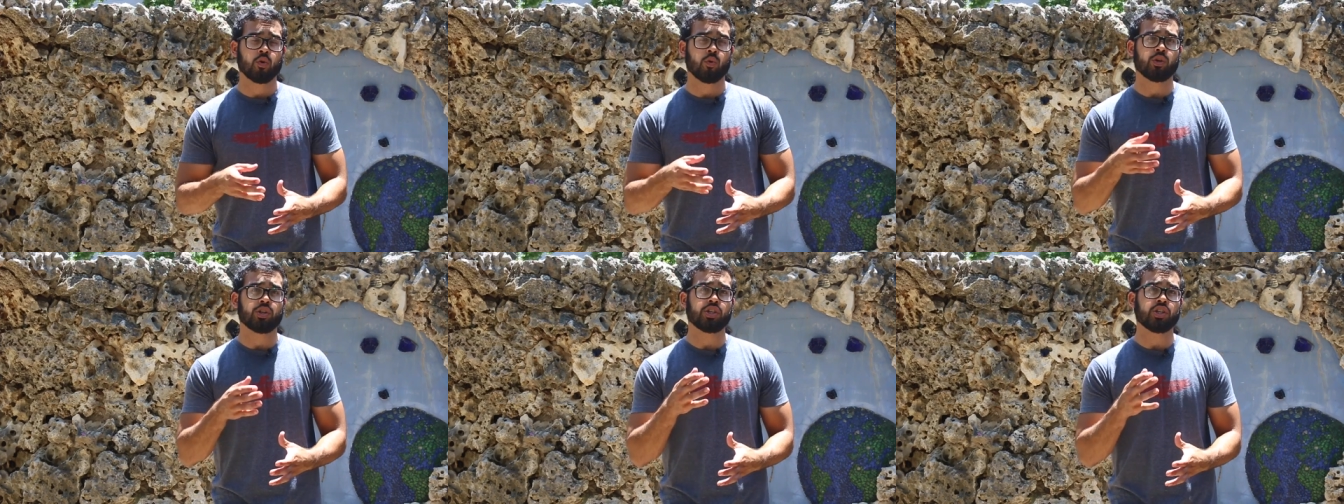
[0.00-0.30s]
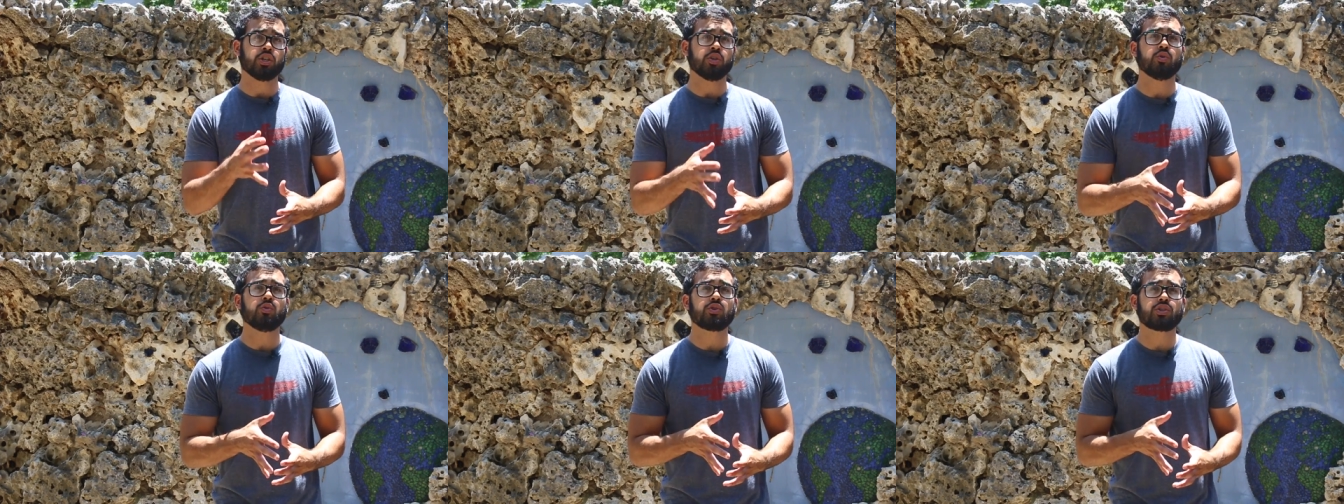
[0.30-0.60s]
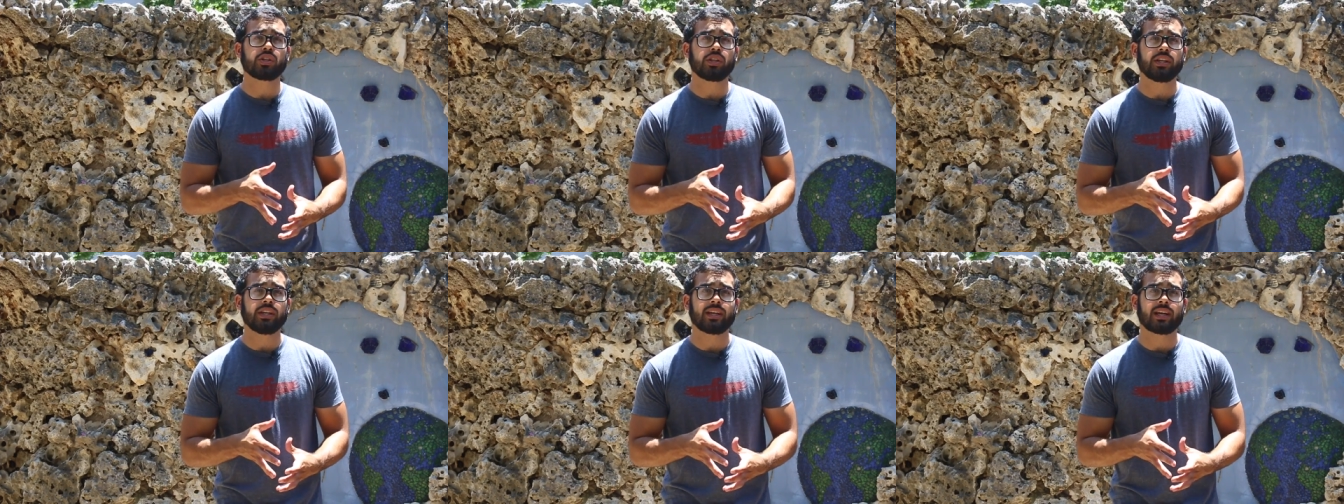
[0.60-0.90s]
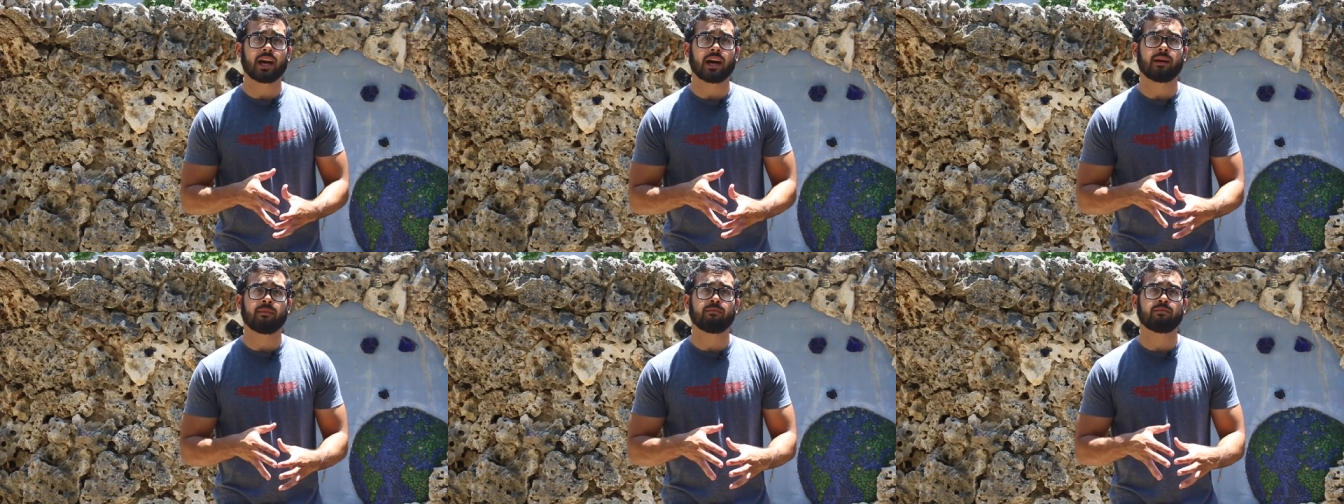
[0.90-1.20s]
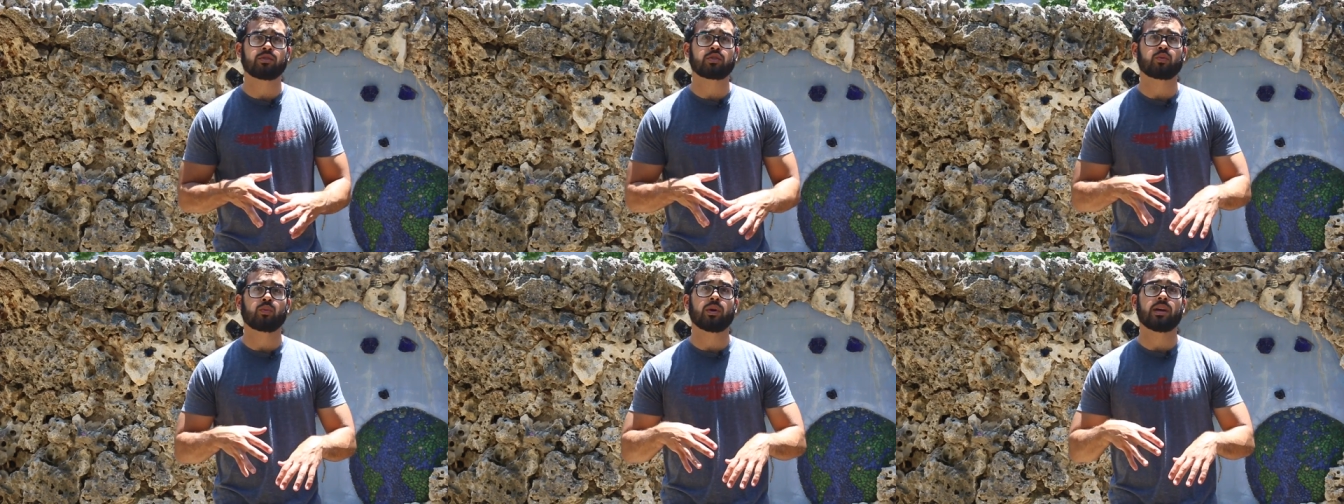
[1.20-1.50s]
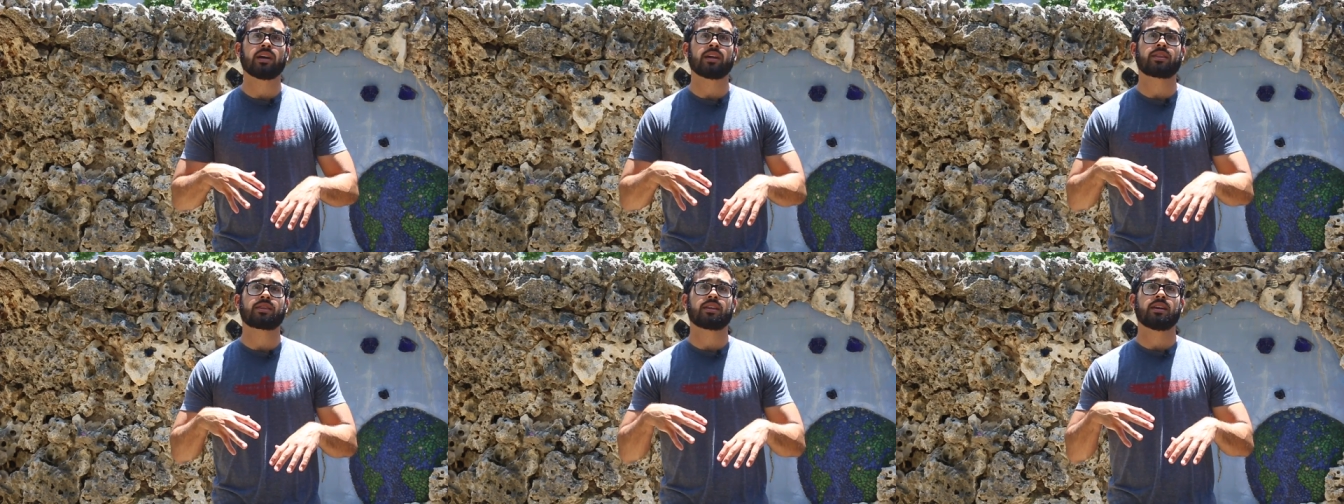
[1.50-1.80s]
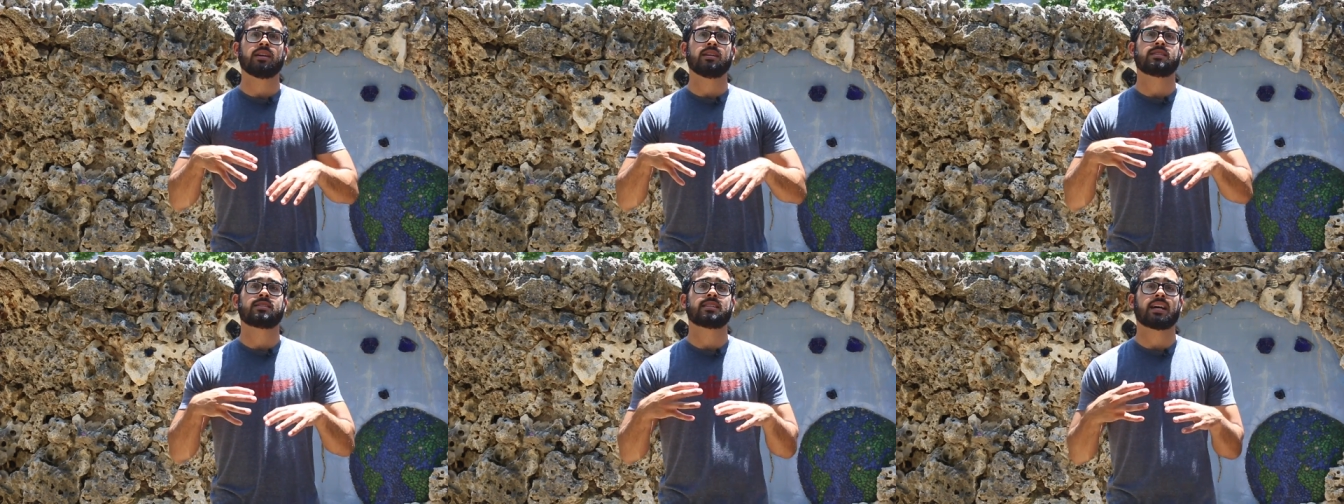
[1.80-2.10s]
which usually comes with
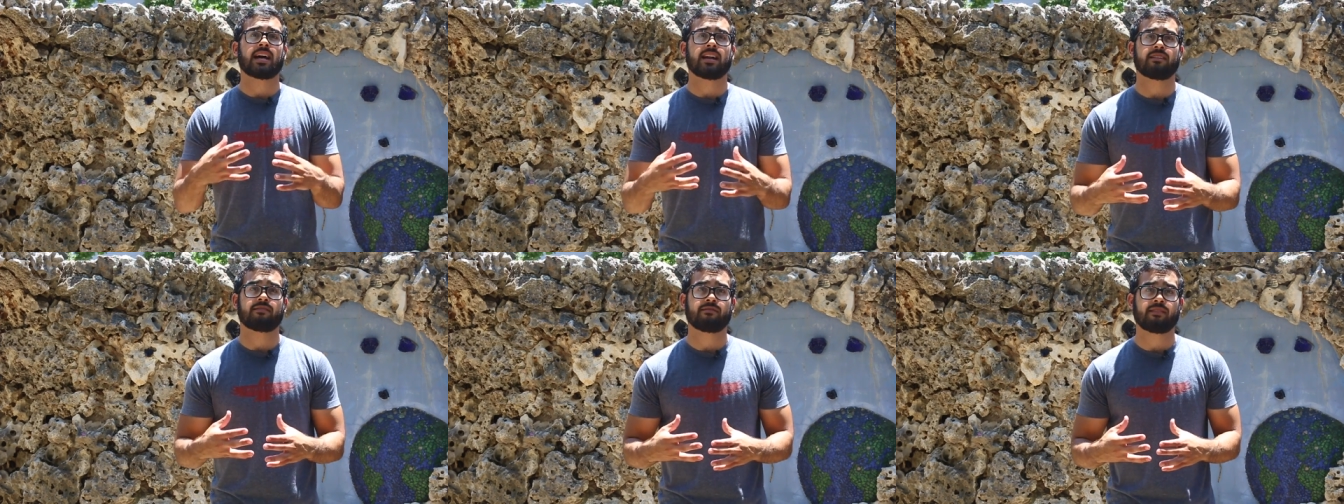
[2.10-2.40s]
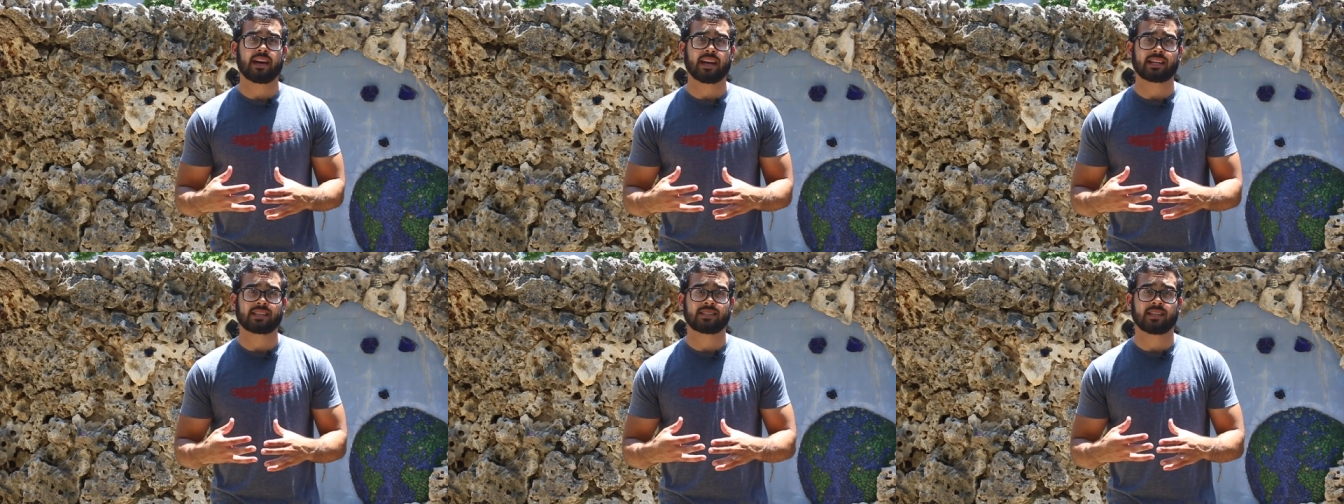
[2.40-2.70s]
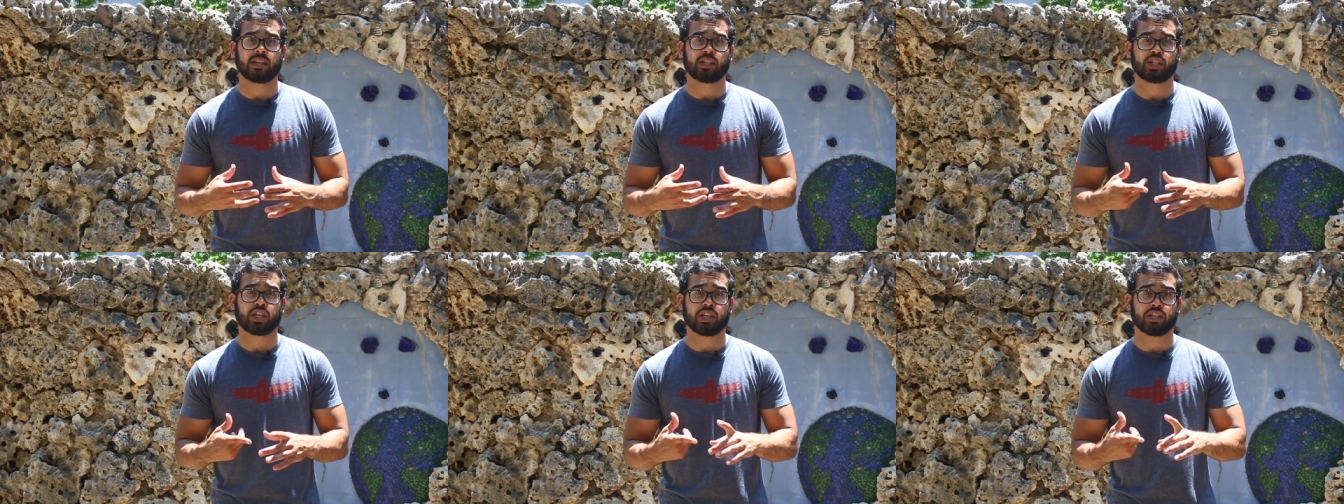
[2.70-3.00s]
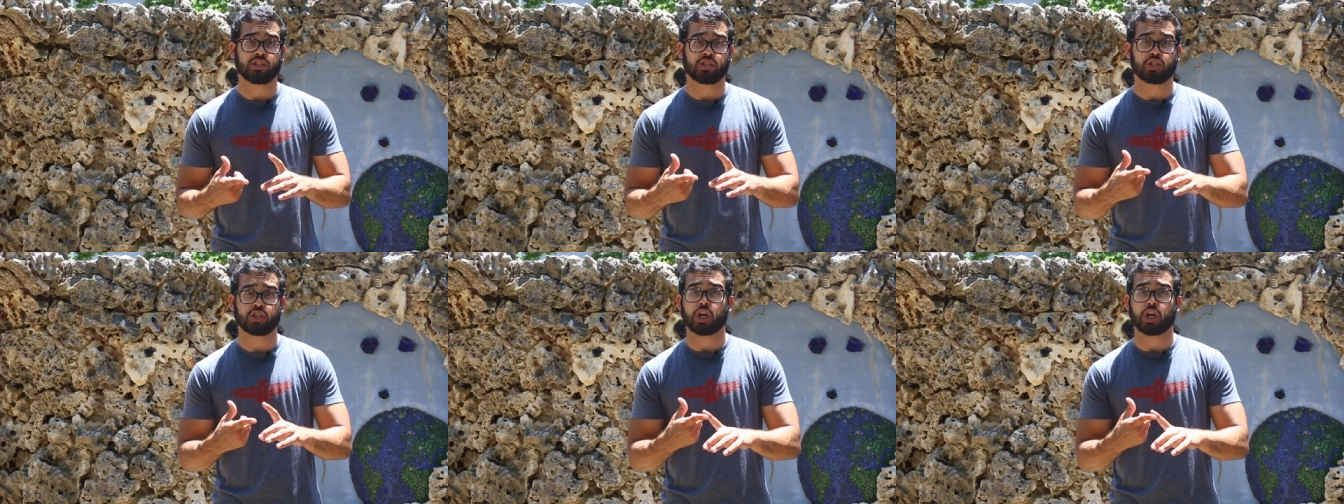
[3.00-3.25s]
side effects such as